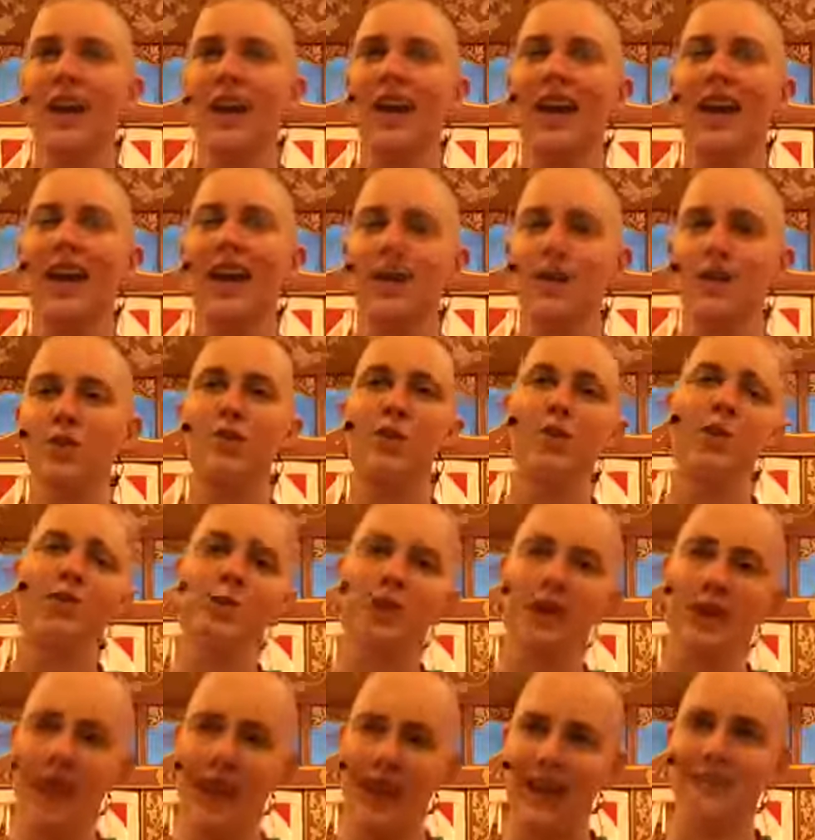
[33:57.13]
and you will
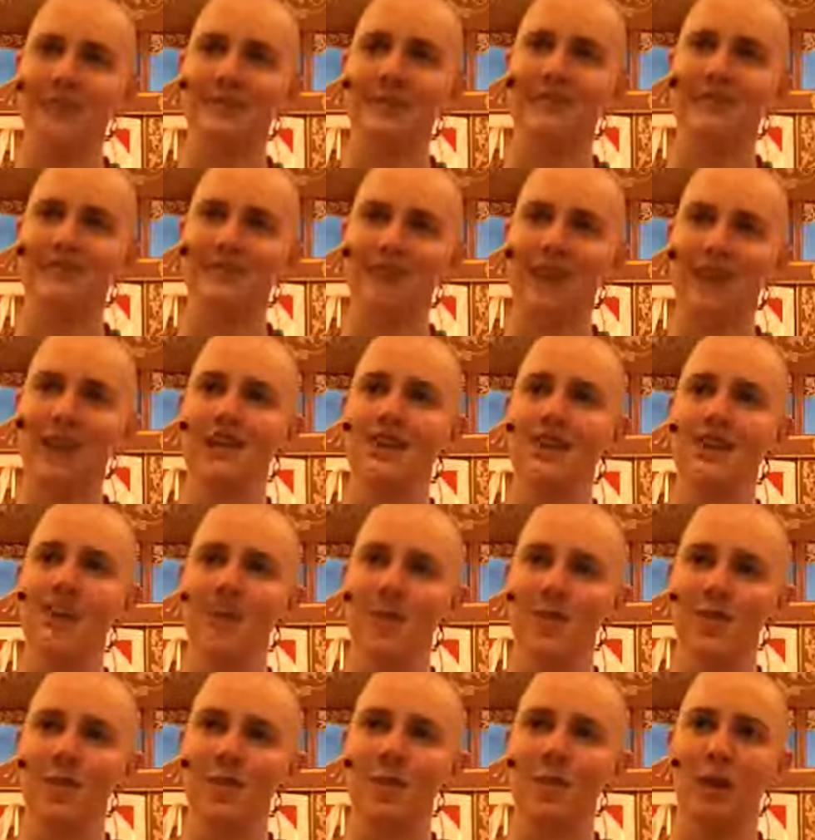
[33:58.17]
forget unless
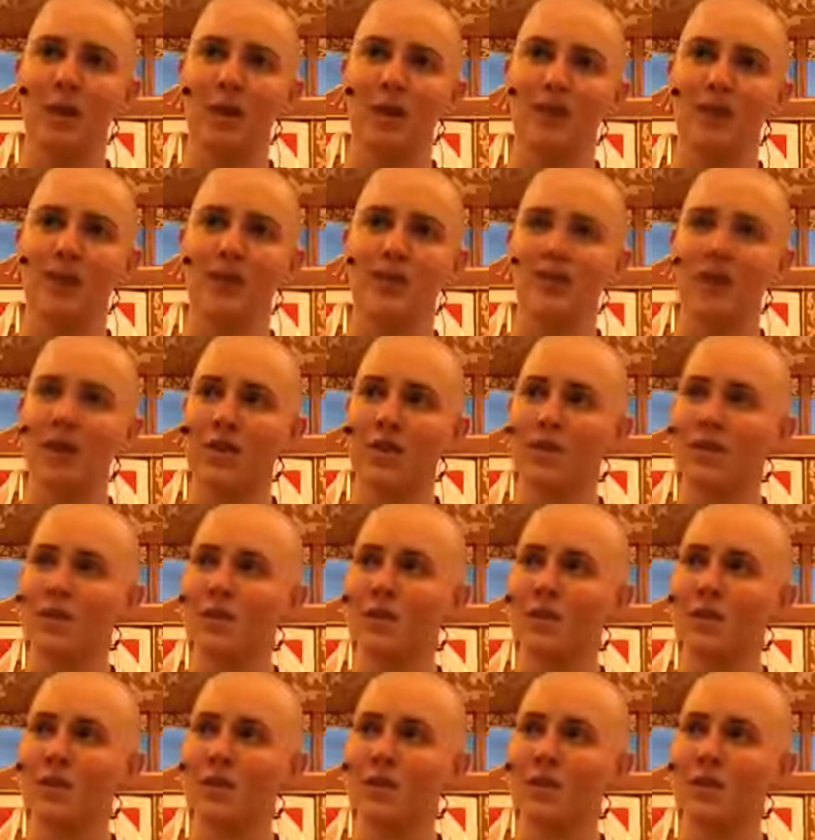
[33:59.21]
you remind yourself.